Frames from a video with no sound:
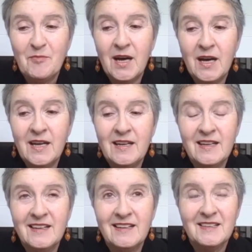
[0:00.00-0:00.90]
My
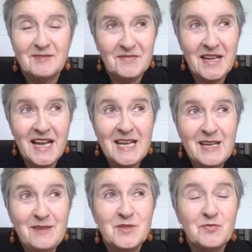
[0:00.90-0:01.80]

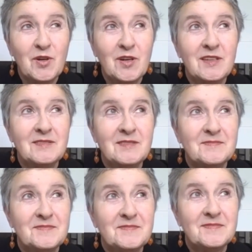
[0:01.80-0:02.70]
aims were
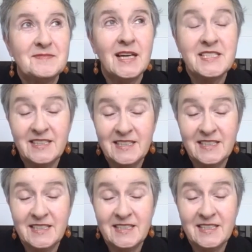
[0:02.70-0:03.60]

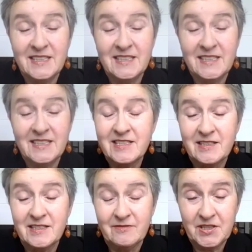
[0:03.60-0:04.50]
idealistic and
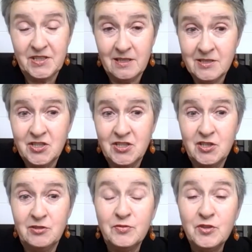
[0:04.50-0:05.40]
rather large:
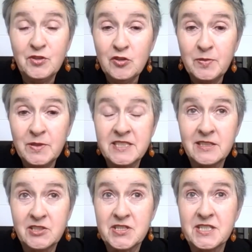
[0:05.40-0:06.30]
to improve
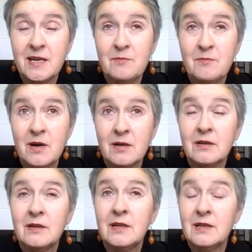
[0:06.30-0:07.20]
political literacy
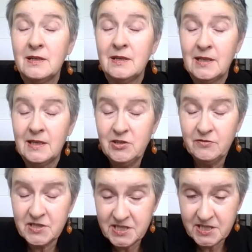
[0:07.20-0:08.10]
among
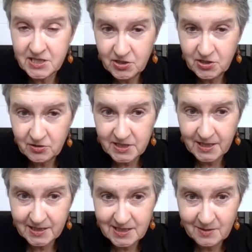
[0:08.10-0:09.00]
university students and
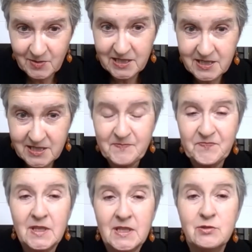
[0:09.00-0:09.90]
academics,
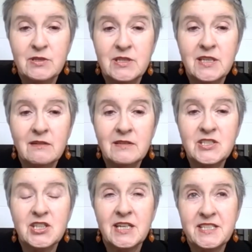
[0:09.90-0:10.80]
to
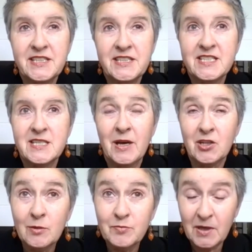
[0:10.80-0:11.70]
encourage ideas about
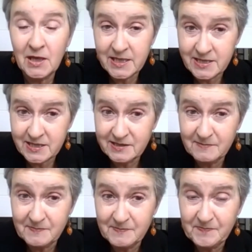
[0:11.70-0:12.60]
compromise
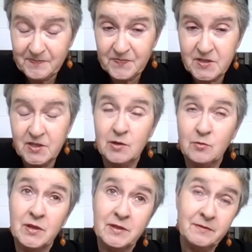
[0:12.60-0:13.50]
so
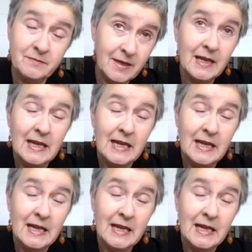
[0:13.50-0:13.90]
that one